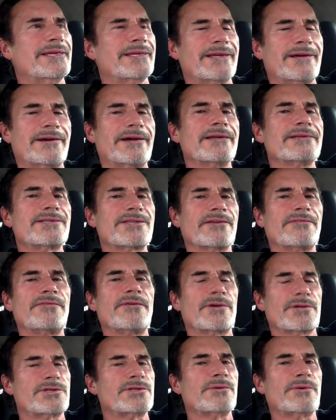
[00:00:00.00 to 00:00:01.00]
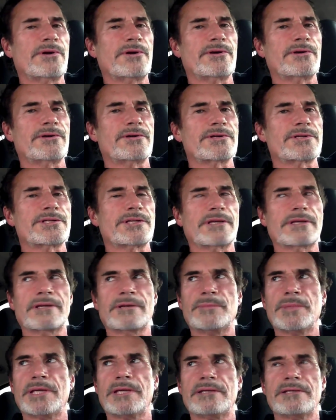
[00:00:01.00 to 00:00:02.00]
All right, so folks, you heard her. She
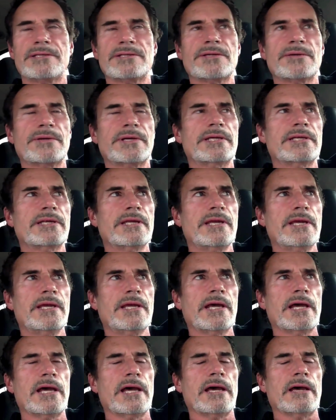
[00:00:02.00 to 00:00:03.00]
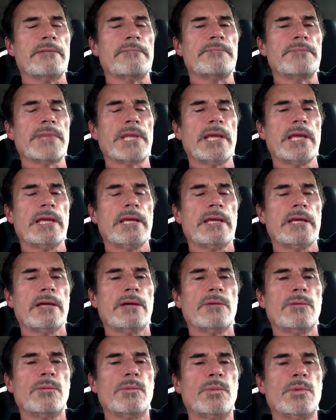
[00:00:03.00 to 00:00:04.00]
committed to it. Um,
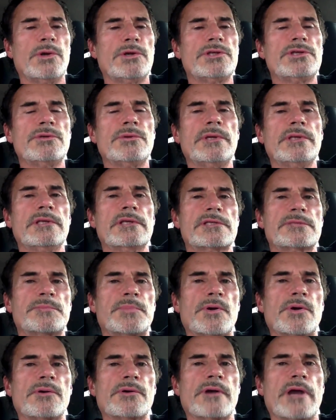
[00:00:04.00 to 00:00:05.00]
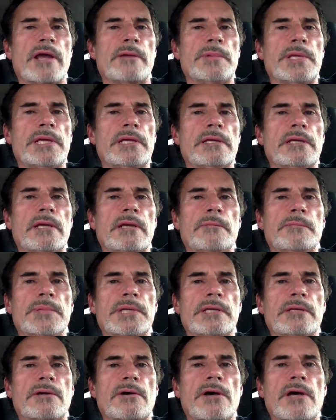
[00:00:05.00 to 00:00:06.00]
we're doing this programming
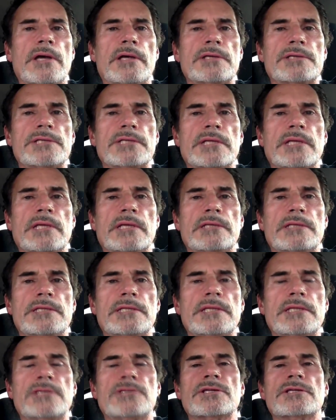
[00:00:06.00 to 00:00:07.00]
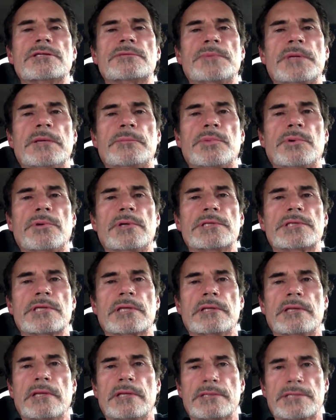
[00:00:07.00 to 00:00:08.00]
because it teaches people it's
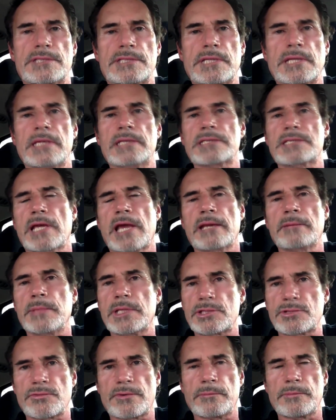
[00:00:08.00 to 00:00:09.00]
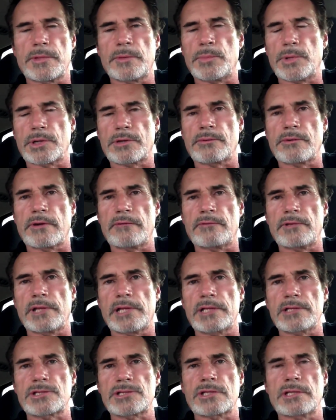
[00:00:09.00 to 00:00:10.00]
a it's CSI meets the book of
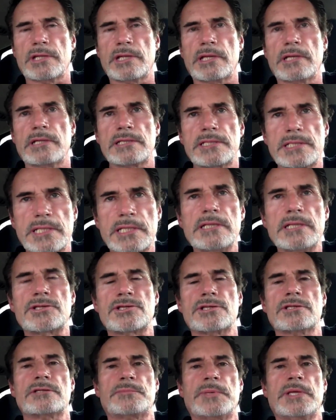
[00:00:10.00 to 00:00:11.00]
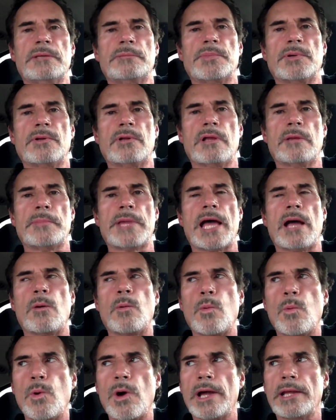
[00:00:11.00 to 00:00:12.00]
Revelation and it teaches people
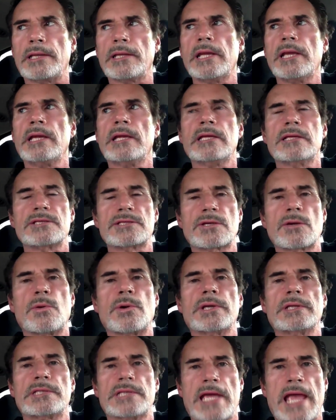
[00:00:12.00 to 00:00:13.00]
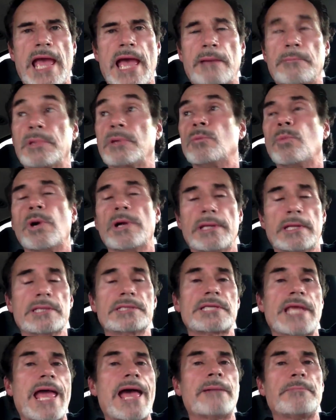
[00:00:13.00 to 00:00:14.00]
about what is going to happen what
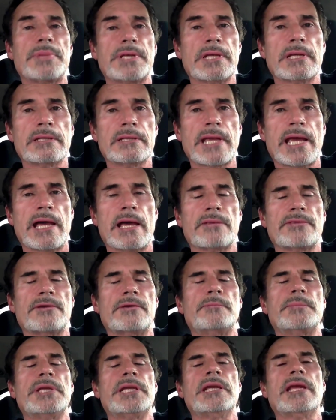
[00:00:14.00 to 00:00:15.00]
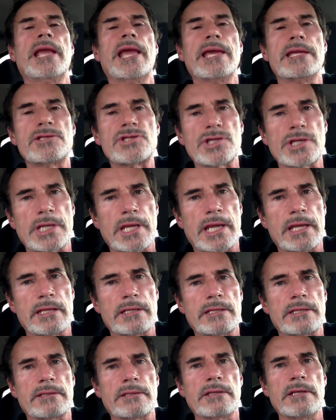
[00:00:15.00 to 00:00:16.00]
is happening now they're being
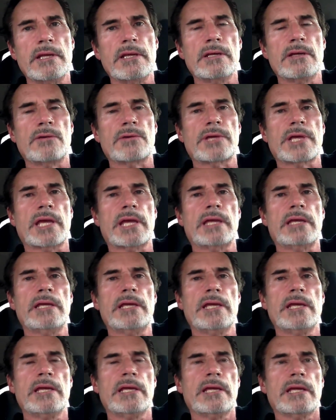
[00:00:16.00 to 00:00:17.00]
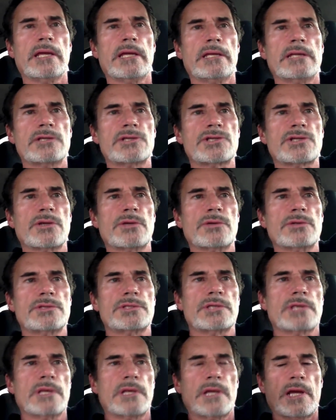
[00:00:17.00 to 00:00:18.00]
educated okay and it
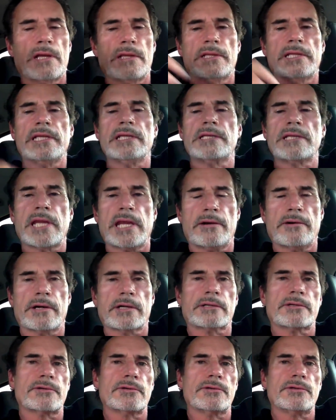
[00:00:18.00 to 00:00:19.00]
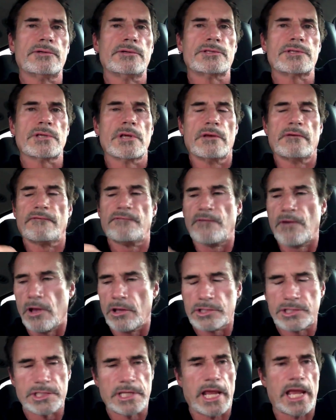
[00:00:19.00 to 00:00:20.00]
shows a lead character who's
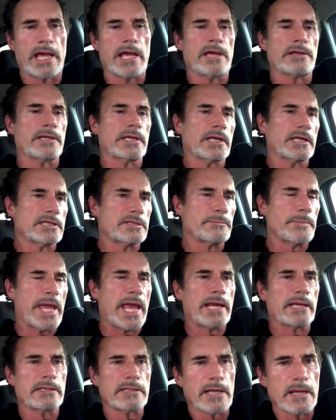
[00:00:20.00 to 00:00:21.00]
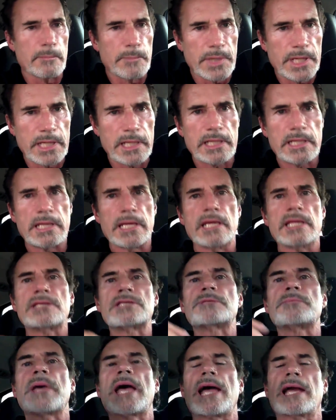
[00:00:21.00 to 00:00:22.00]
falls down and gets banged up but he
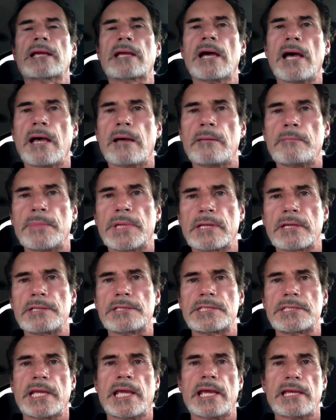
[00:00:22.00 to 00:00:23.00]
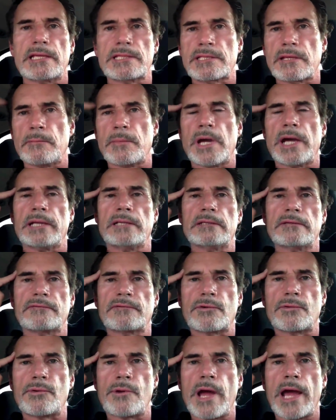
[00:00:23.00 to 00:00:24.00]
gets back up because he has the mind of
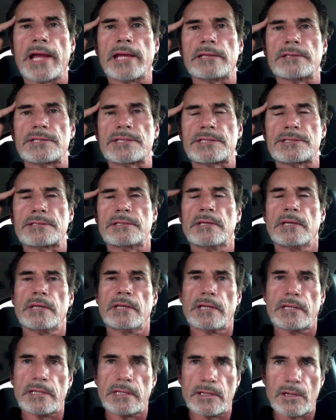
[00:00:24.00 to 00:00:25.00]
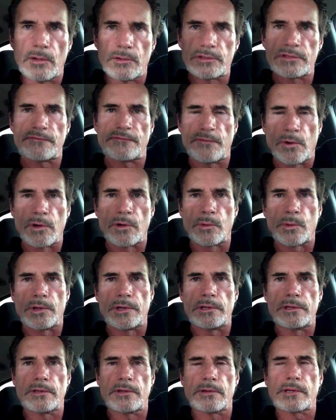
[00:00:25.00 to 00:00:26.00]
Christ and he goes
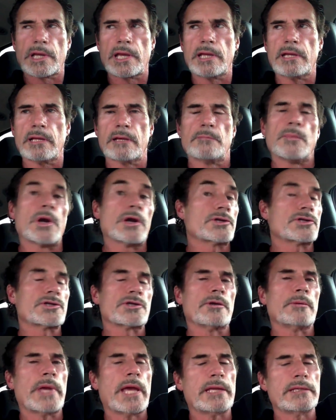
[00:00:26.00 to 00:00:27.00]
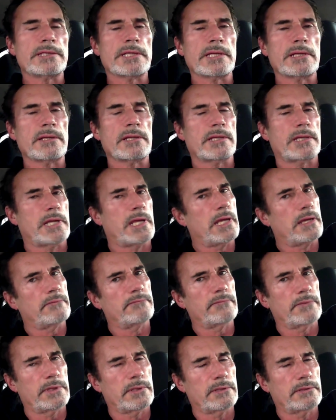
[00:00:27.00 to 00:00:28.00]
forward okay a Marshall Matt Dillon have
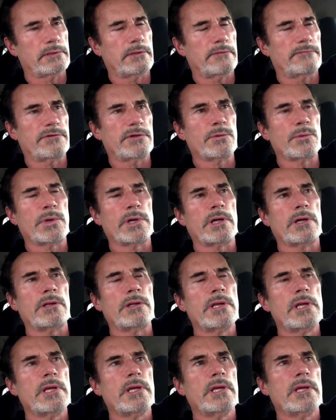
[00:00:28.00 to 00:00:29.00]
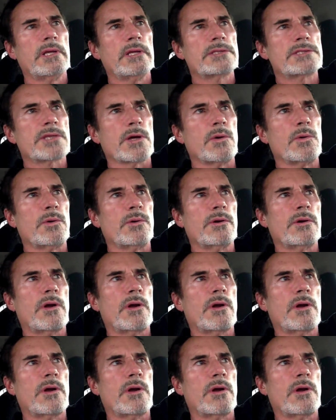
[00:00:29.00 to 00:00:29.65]
if you will so